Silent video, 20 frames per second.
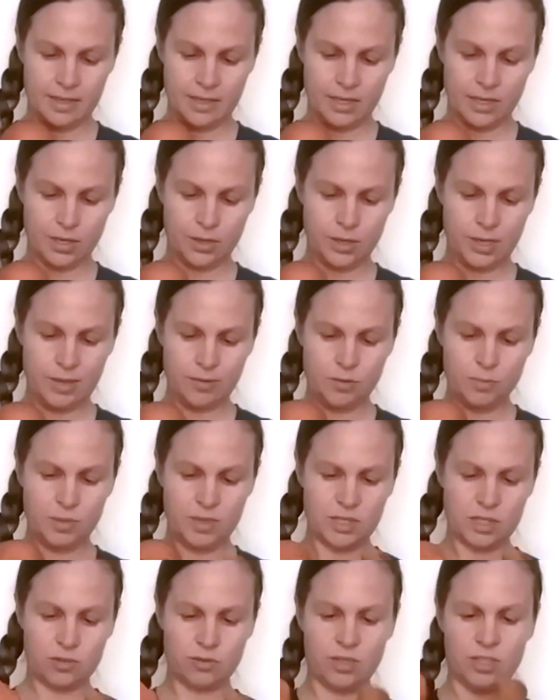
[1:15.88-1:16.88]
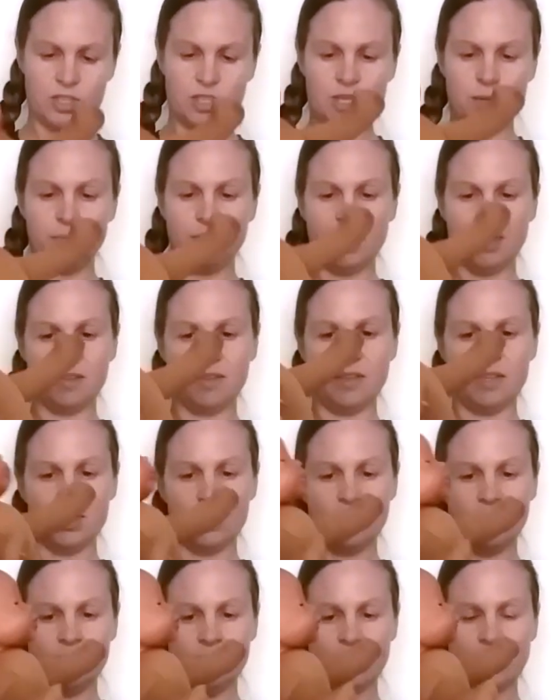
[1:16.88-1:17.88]
It could even be scrunched up like
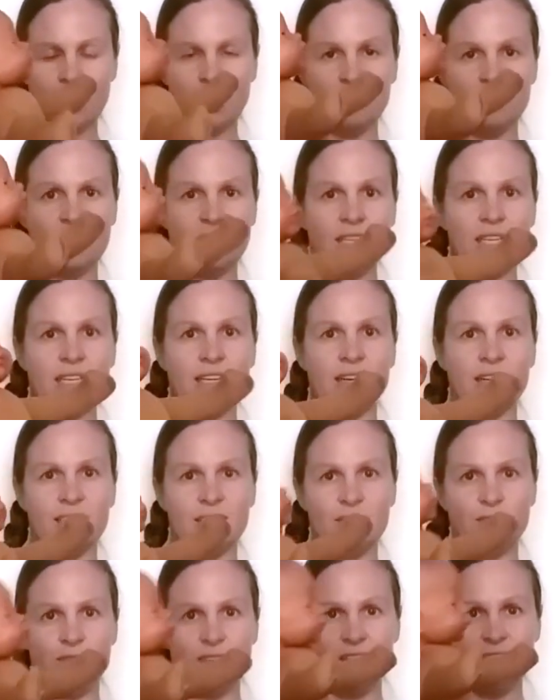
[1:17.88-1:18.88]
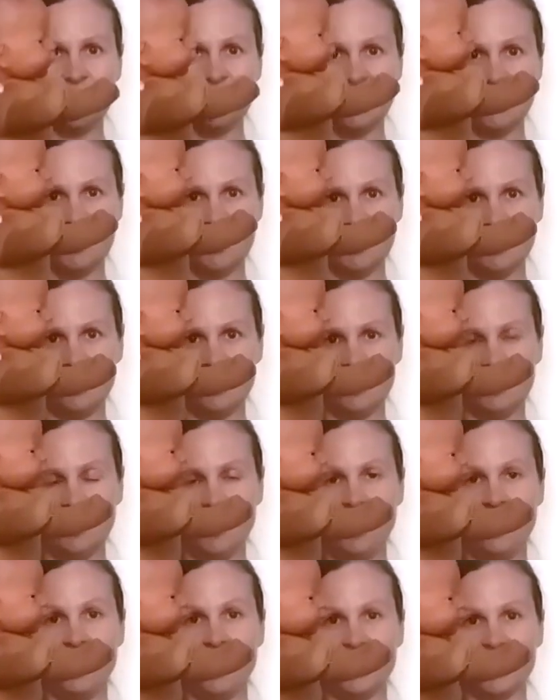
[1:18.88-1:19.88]
this, kind of sitting on its feet.
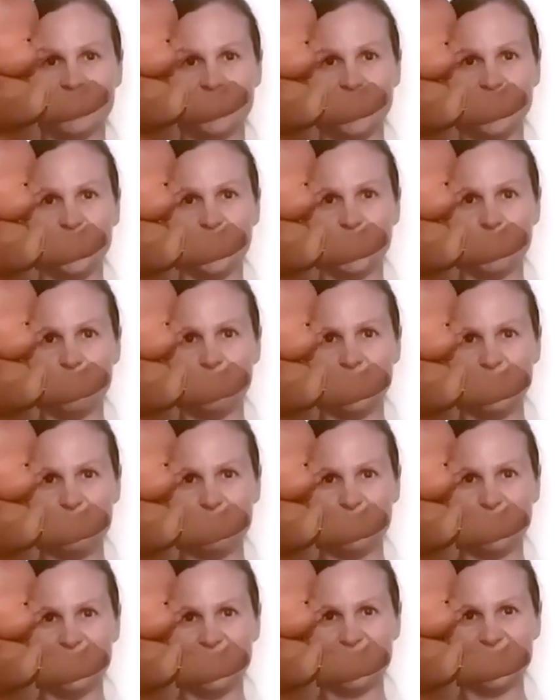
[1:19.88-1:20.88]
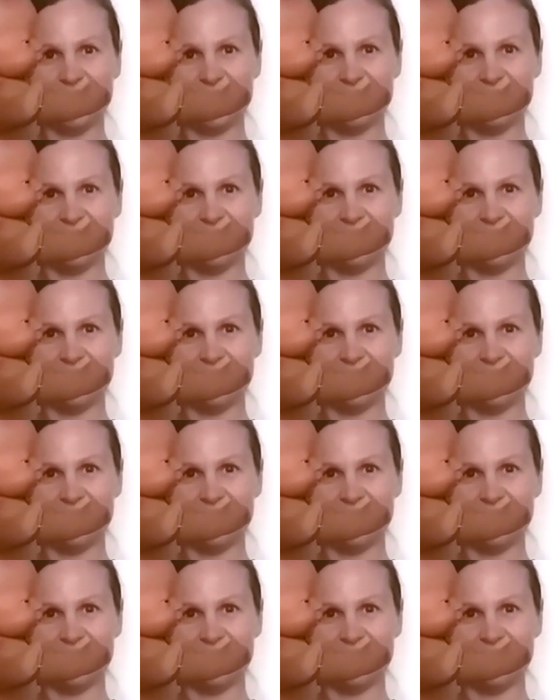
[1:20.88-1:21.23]
That's called a complete breech.